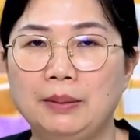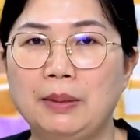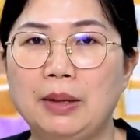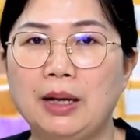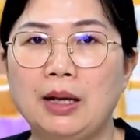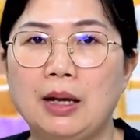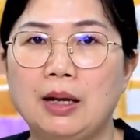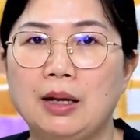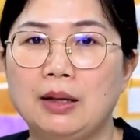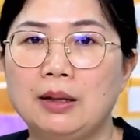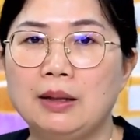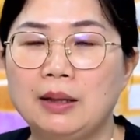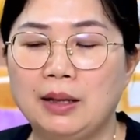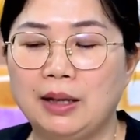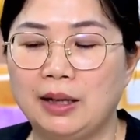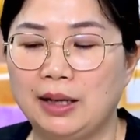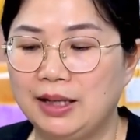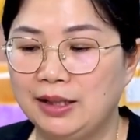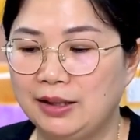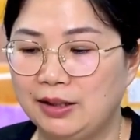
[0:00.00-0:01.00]
Here
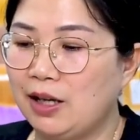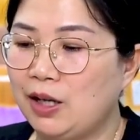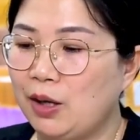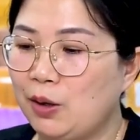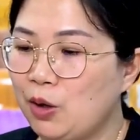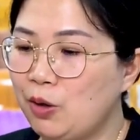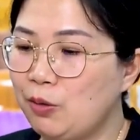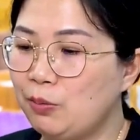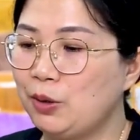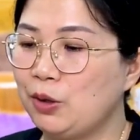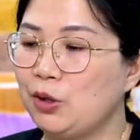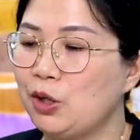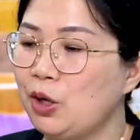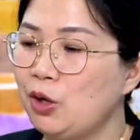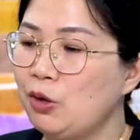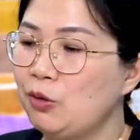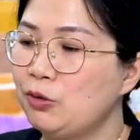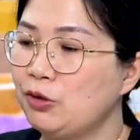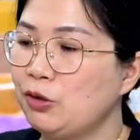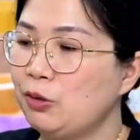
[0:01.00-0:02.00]
is an
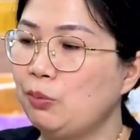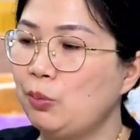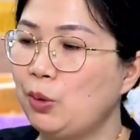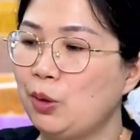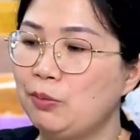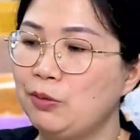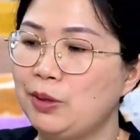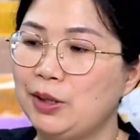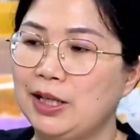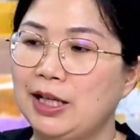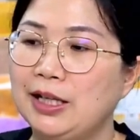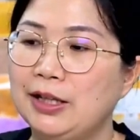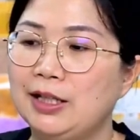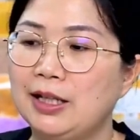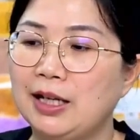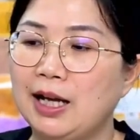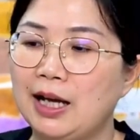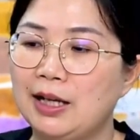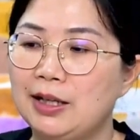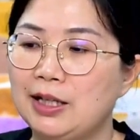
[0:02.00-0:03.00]
overcoat woven
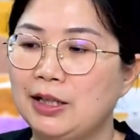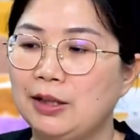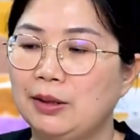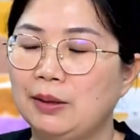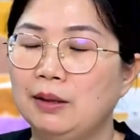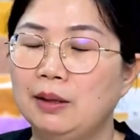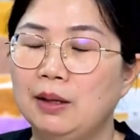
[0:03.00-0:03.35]
interlining